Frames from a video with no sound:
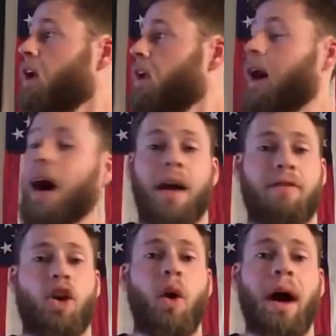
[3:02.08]
Now, I
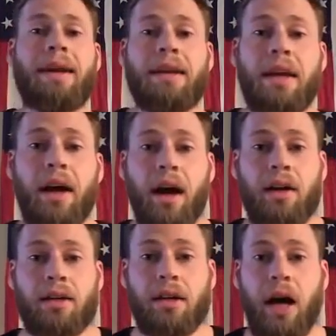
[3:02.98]
have no
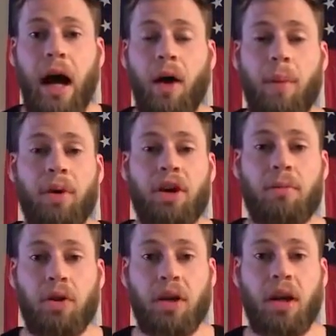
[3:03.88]
idea how I'm going to
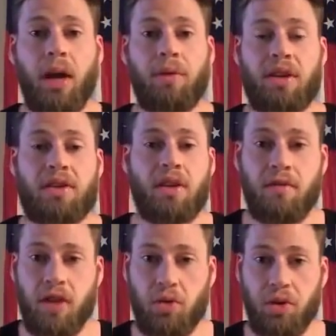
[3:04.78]
communicate with this
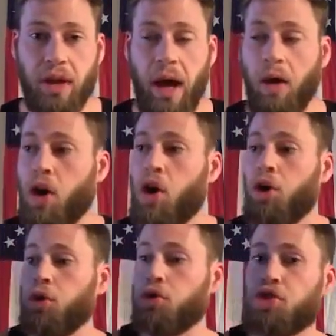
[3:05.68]
individual now
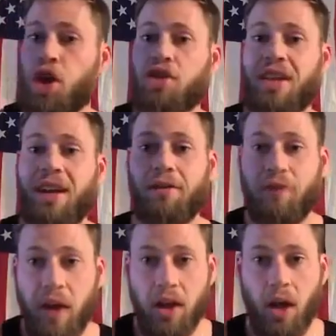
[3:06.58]
who just did a
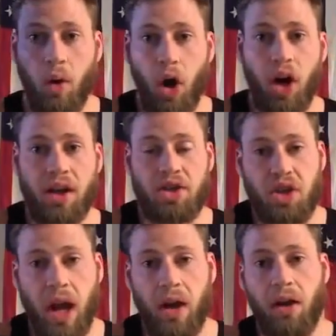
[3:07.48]
video on his
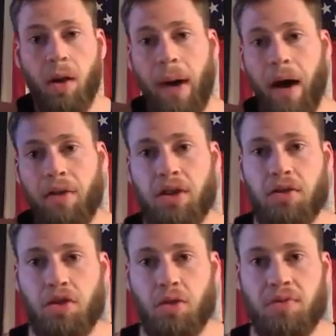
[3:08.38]
channel about the
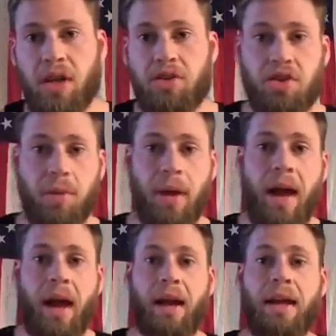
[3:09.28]
YouTube censorship,
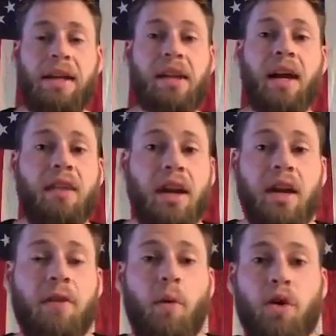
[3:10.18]
and he's not even
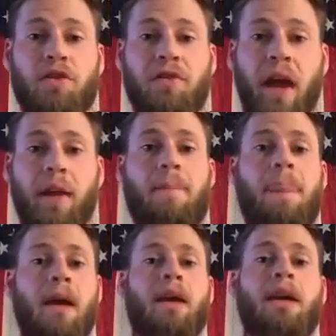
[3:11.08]
an InfoWars fan.
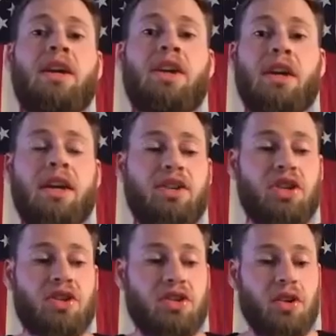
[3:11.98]
He
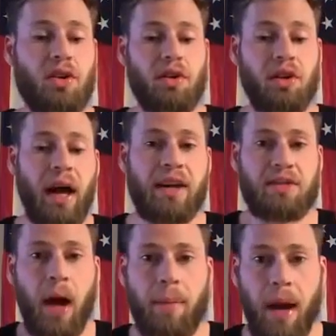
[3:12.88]
just
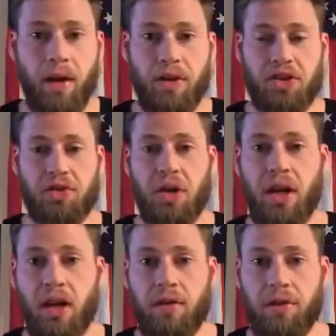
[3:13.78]
likes my man on the
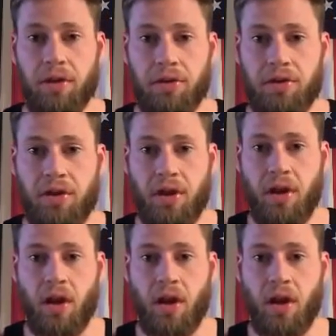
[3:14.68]
street interviews.